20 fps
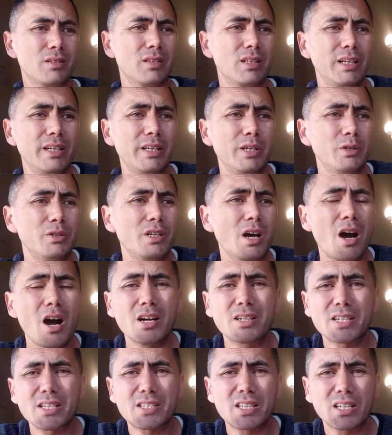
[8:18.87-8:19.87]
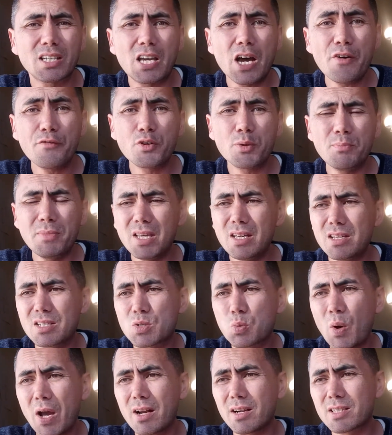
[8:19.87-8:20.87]
The little dog doesn't cover me
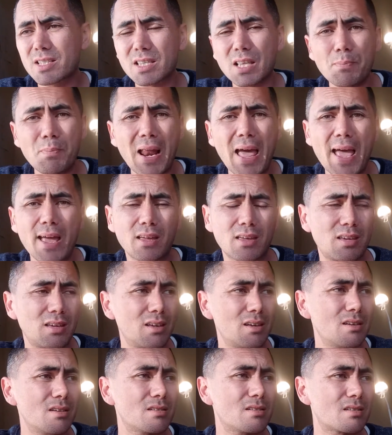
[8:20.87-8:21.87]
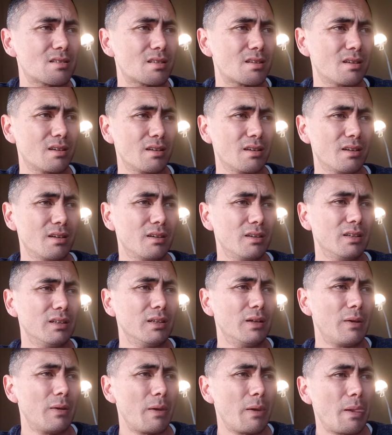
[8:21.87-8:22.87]
as well as the blankets.
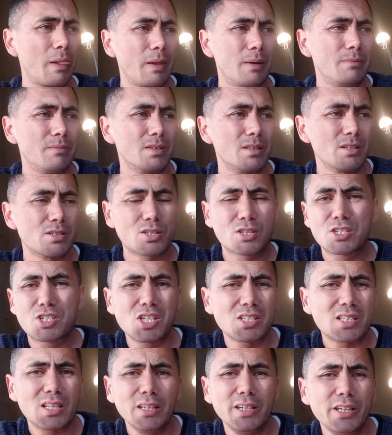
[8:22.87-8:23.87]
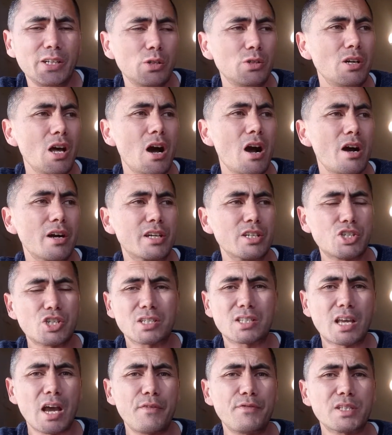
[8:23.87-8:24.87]
It's just a little dog, he
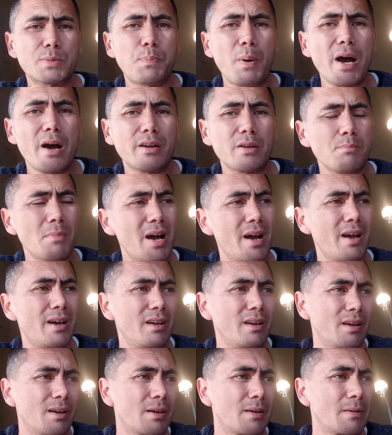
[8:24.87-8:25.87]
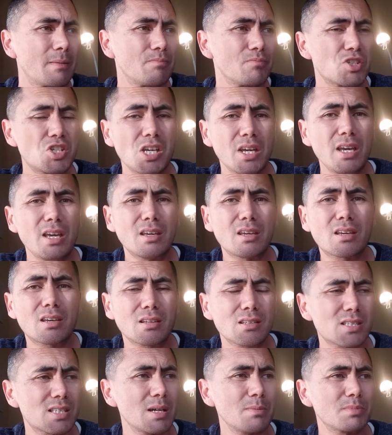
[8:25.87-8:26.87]
just covers part of my cheek.
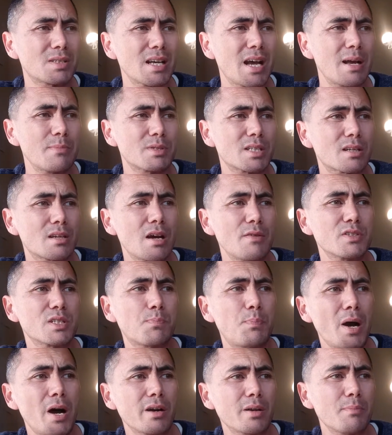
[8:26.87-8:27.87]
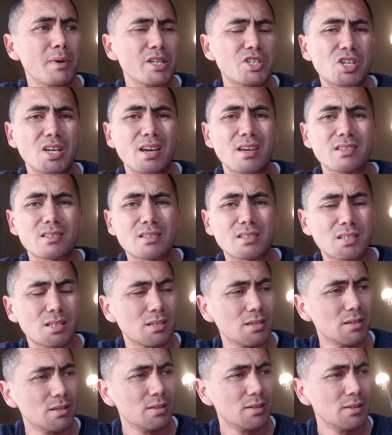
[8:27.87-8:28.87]
Sometimes he covers part of my chest.
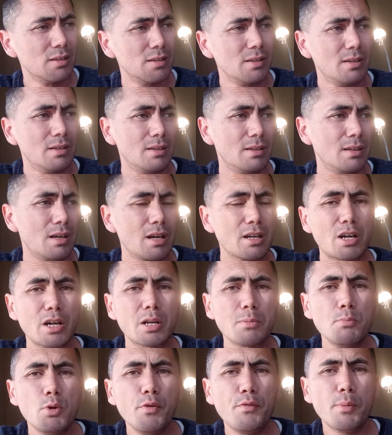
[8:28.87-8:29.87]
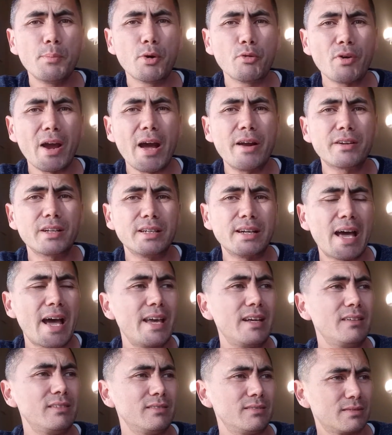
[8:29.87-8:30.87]
Gotta move him around at
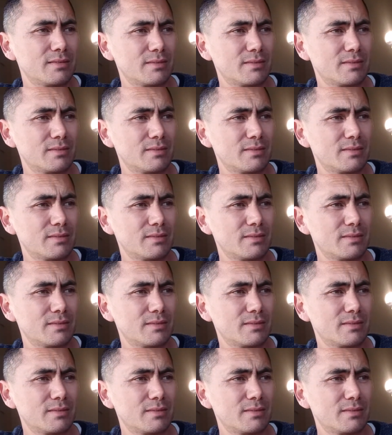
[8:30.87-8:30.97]
night.